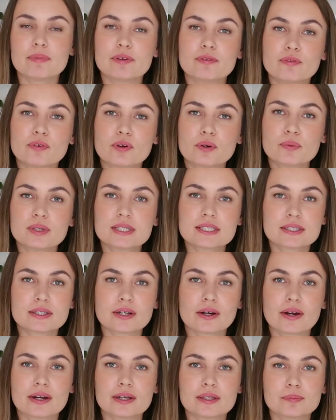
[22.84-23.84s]
And before we
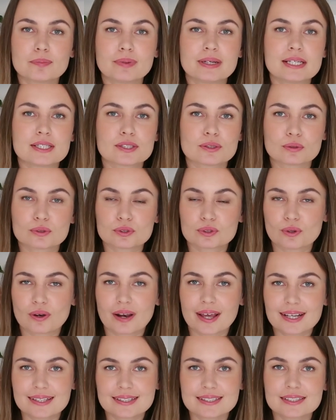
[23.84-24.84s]
start please also
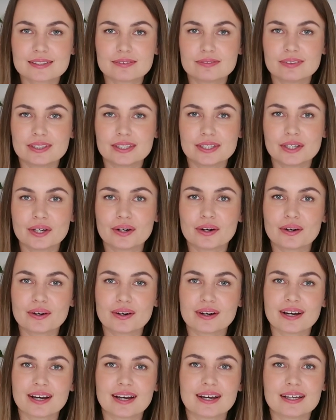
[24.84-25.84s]
like this
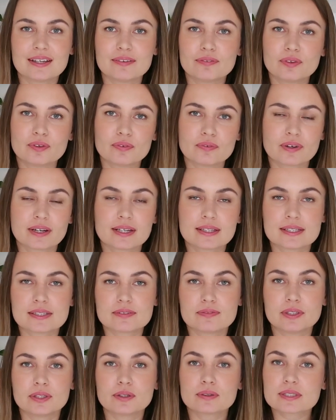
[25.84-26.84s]
video if you find
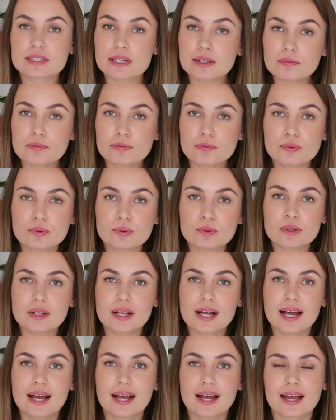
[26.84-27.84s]
these videos
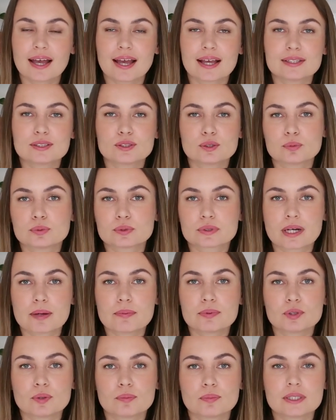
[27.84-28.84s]
helpful and
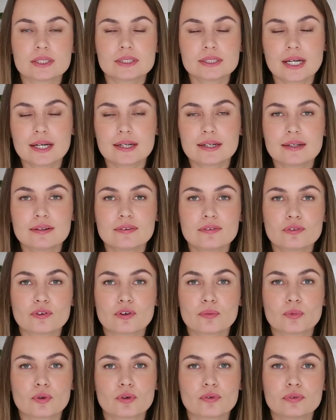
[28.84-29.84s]
subscribe to my channel
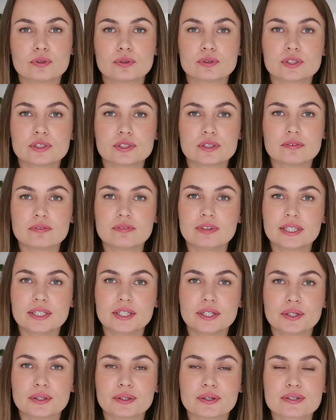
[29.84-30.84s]
for more future
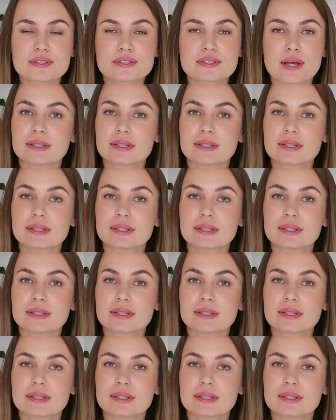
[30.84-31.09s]
videos.